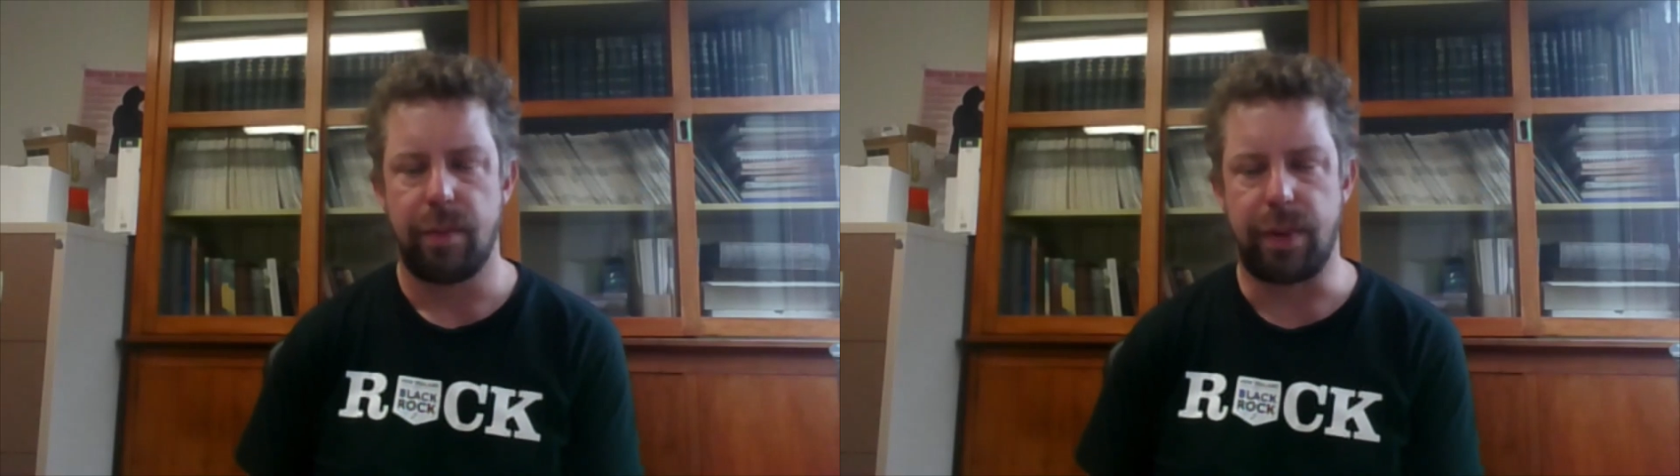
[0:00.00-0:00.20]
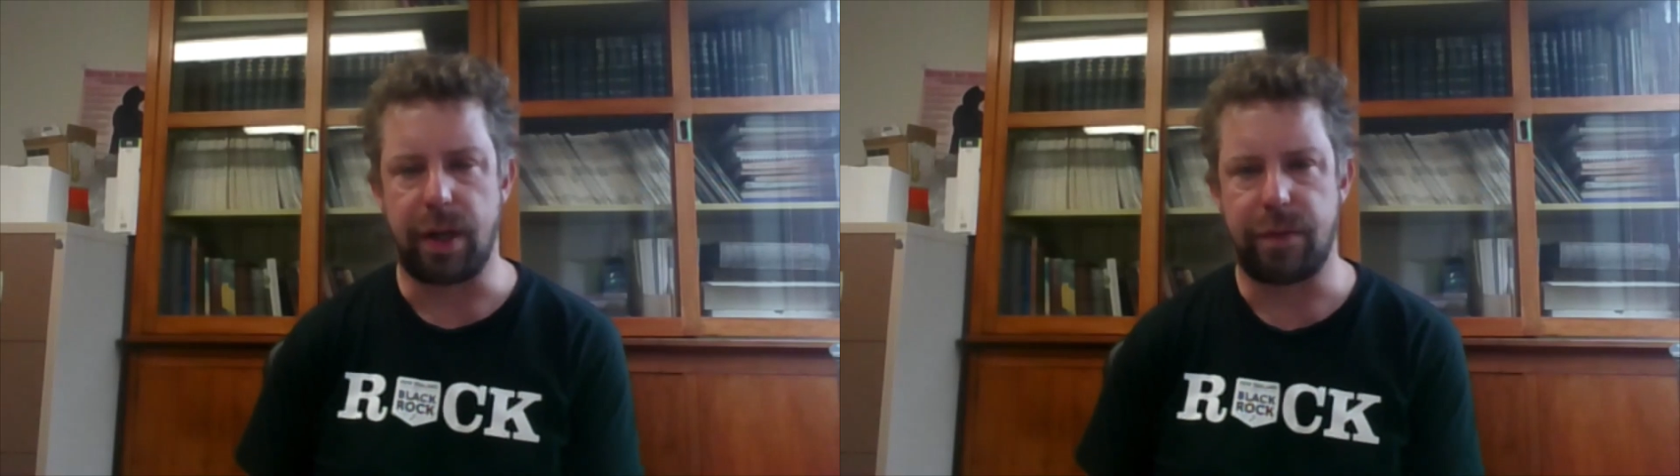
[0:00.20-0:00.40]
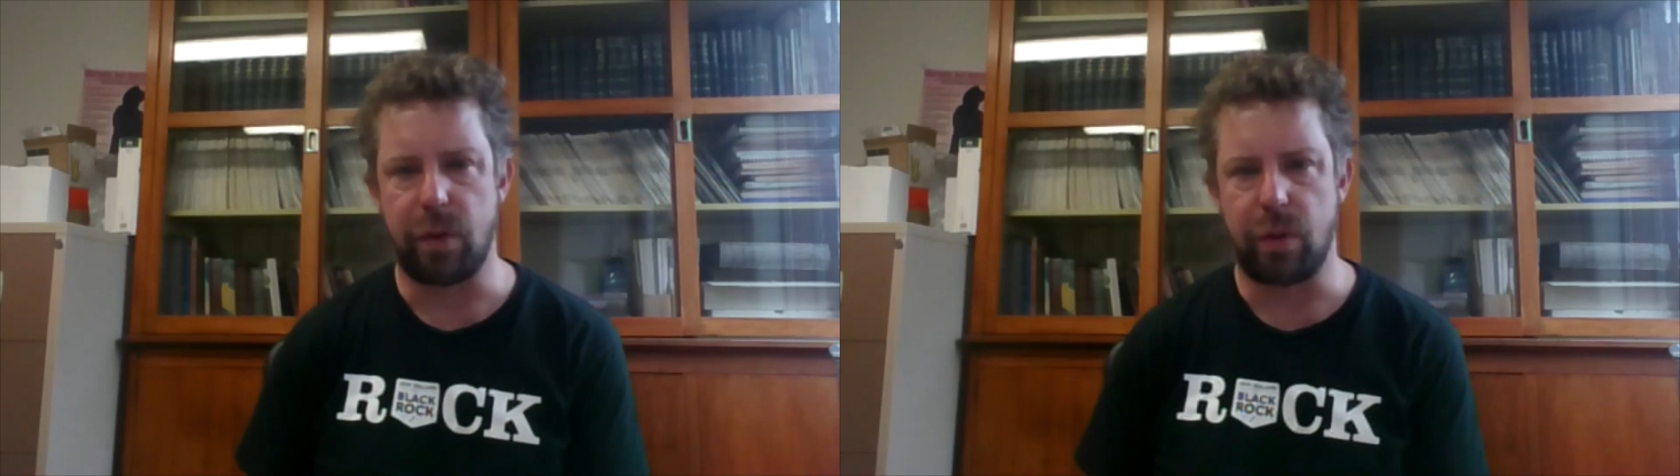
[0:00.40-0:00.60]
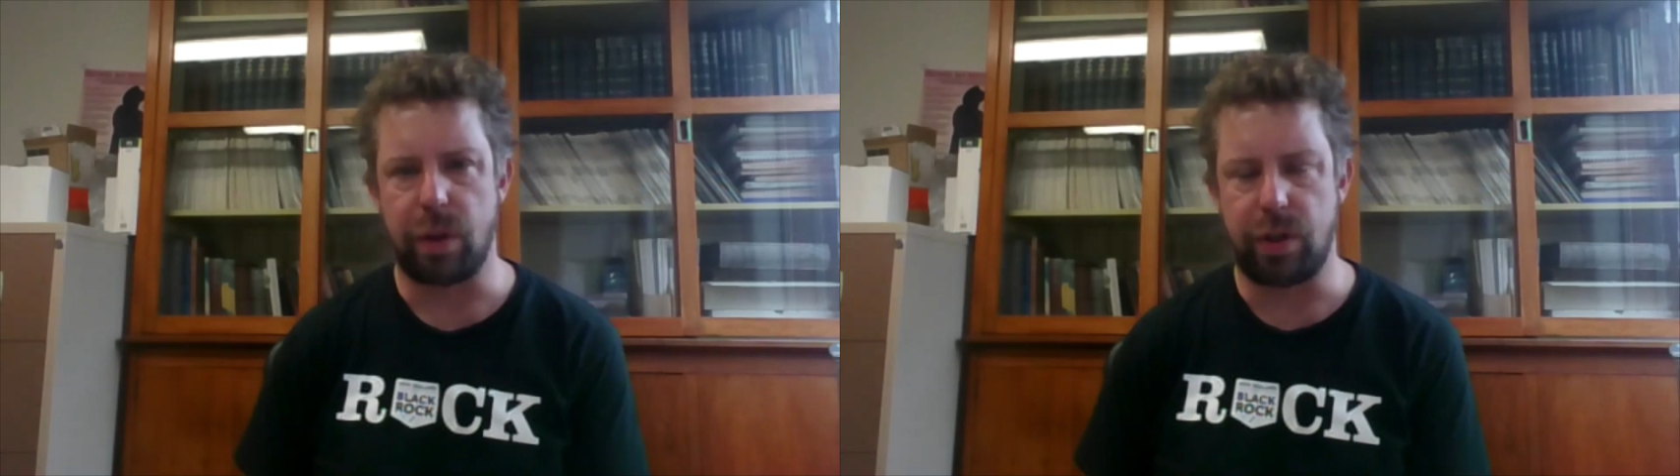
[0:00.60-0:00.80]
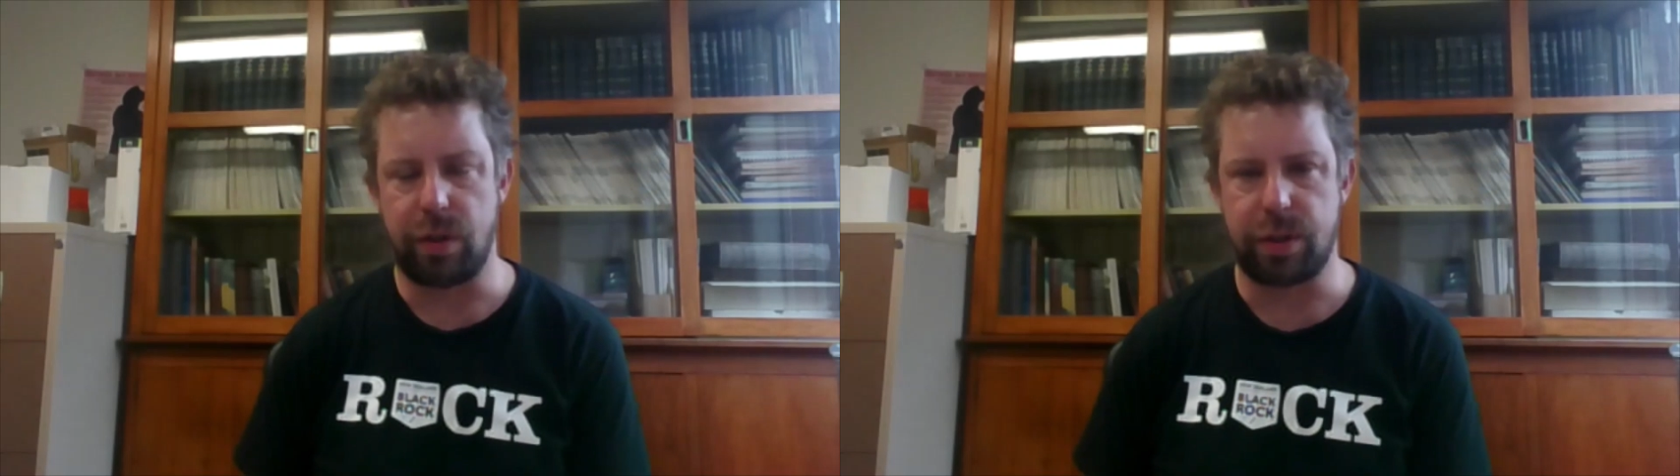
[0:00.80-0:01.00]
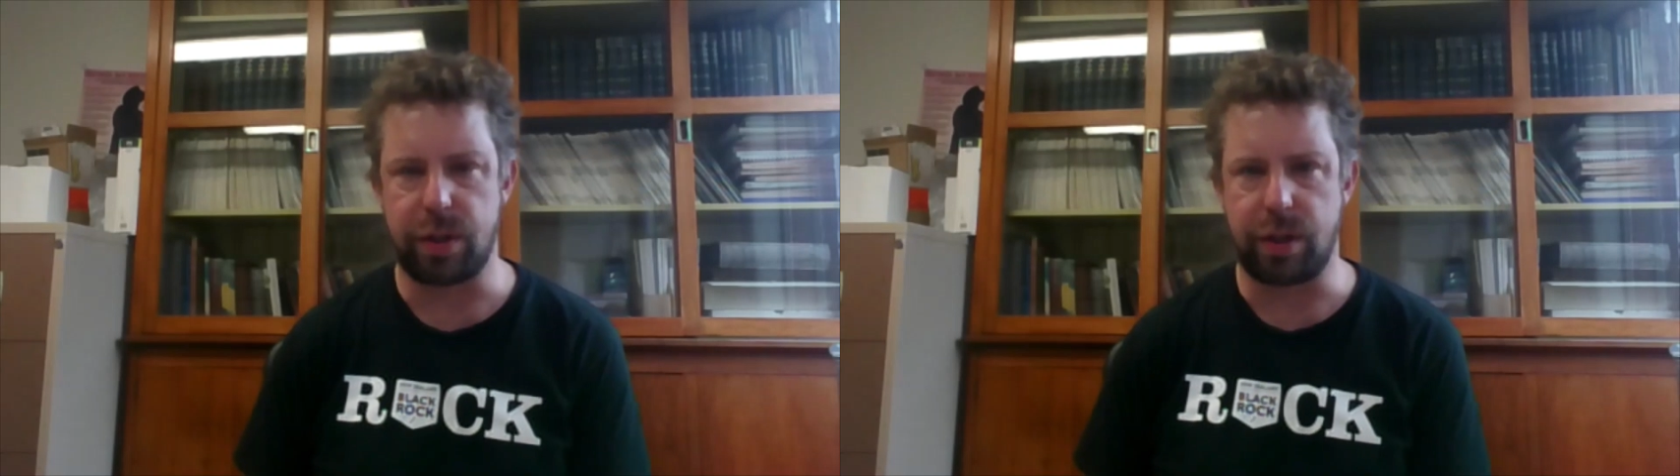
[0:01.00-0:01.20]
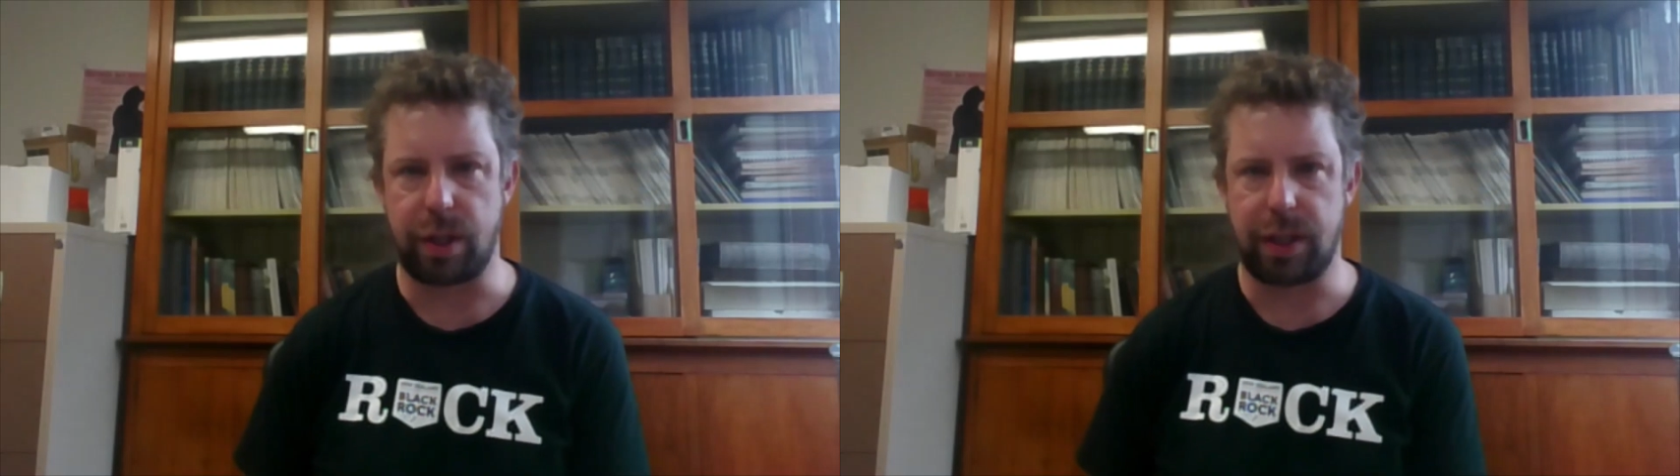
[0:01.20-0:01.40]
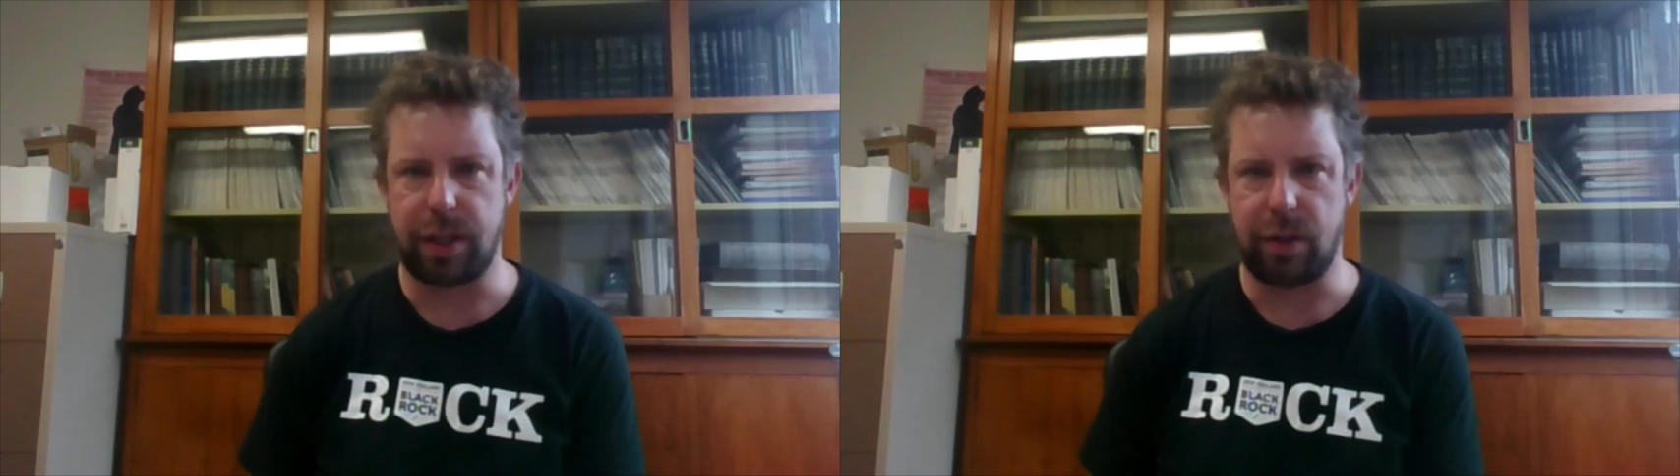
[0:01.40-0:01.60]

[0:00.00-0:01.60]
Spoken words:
But if you're used to drinking